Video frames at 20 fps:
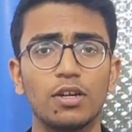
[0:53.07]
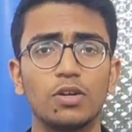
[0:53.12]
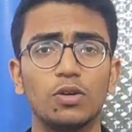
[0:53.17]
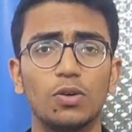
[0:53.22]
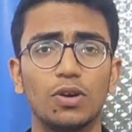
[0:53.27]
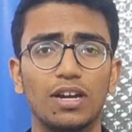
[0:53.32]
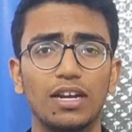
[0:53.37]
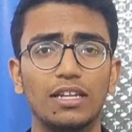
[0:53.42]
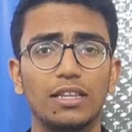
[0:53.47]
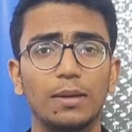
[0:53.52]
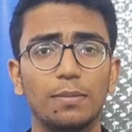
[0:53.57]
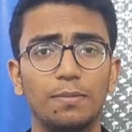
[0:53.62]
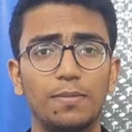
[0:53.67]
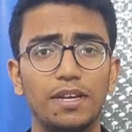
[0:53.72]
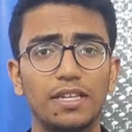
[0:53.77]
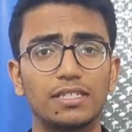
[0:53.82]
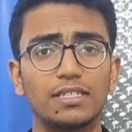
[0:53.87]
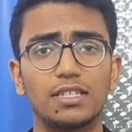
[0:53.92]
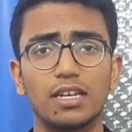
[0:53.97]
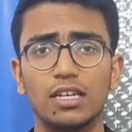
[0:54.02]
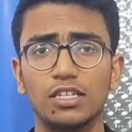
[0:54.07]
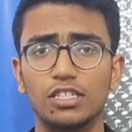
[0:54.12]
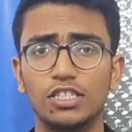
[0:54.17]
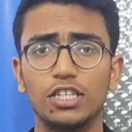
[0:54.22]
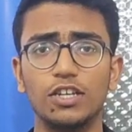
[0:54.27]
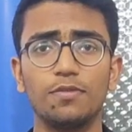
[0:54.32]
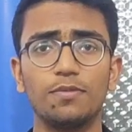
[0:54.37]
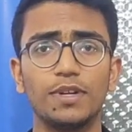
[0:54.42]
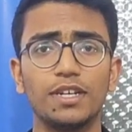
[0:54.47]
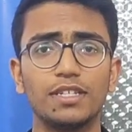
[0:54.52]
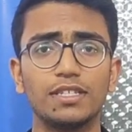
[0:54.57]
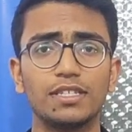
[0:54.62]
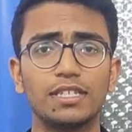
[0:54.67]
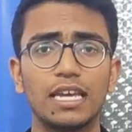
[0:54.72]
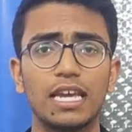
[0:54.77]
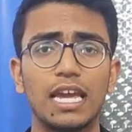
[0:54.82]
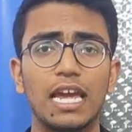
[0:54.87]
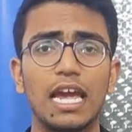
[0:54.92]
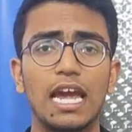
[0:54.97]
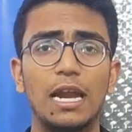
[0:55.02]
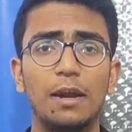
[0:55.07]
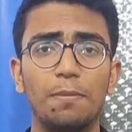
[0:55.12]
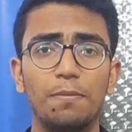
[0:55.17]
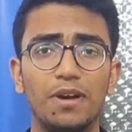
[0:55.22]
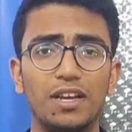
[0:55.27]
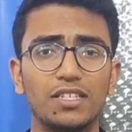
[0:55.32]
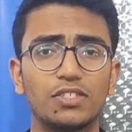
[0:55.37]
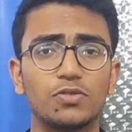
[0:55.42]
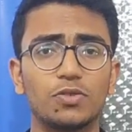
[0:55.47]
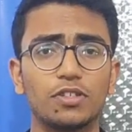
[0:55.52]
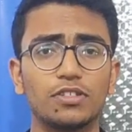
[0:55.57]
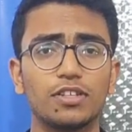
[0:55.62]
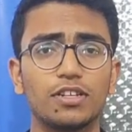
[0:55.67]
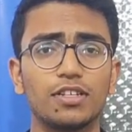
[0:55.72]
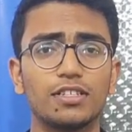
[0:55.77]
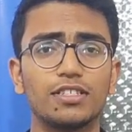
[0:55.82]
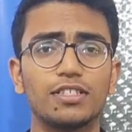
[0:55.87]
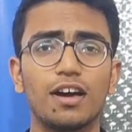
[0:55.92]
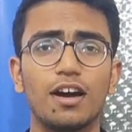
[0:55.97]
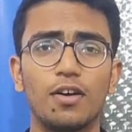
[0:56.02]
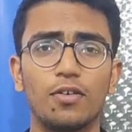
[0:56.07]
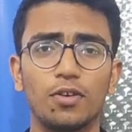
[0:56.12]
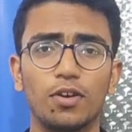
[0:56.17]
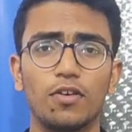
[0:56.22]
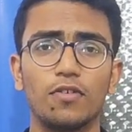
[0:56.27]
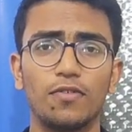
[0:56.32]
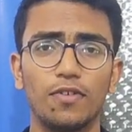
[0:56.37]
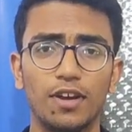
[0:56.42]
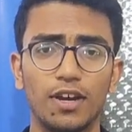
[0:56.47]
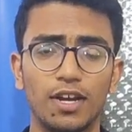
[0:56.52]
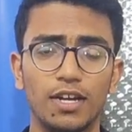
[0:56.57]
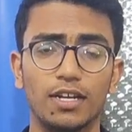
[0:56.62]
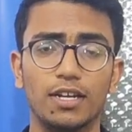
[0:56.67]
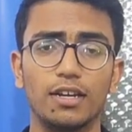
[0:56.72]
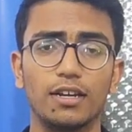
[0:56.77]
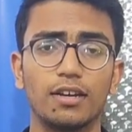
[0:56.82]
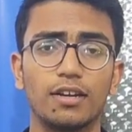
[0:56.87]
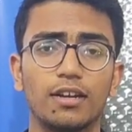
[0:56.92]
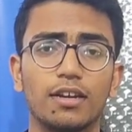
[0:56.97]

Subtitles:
to get the best achievements and best results out of it.